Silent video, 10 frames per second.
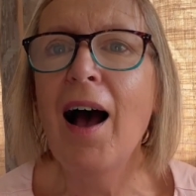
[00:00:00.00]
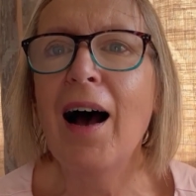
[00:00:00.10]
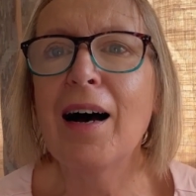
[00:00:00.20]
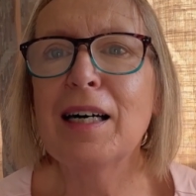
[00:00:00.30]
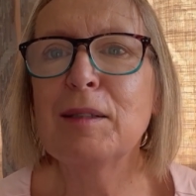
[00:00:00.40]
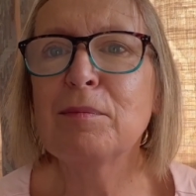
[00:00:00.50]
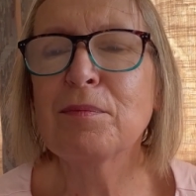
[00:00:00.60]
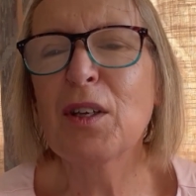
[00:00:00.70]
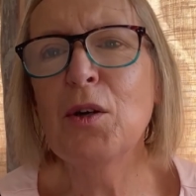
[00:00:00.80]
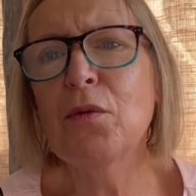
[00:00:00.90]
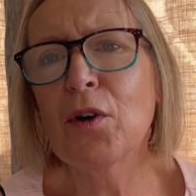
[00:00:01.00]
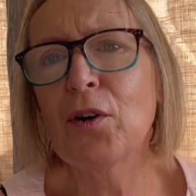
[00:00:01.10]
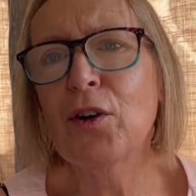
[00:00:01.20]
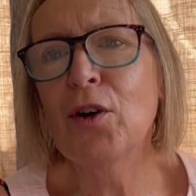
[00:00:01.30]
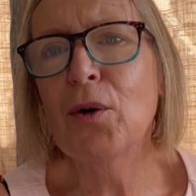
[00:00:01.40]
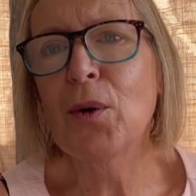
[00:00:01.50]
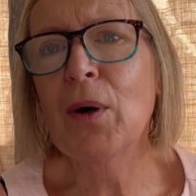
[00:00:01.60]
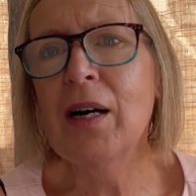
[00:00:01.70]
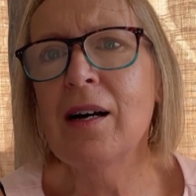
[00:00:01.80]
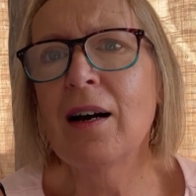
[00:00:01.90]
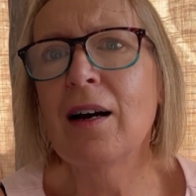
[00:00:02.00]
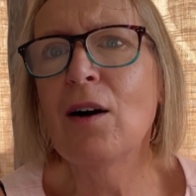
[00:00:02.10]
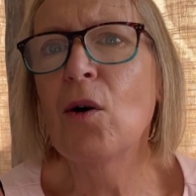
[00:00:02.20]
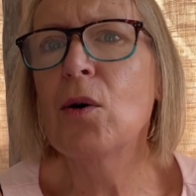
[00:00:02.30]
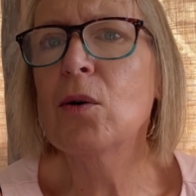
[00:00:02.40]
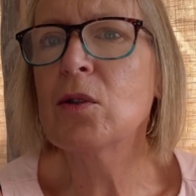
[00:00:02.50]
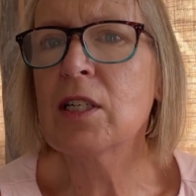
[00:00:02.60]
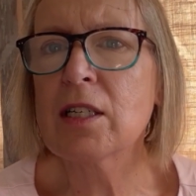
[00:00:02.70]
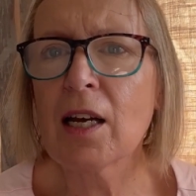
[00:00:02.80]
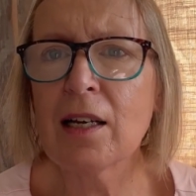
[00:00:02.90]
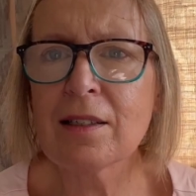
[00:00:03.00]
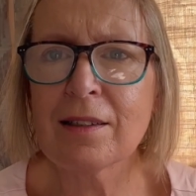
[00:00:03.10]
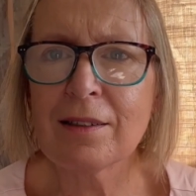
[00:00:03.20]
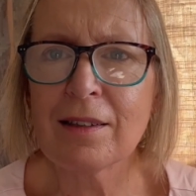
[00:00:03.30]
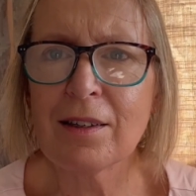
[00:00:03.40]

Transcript: You've got your haunted castle,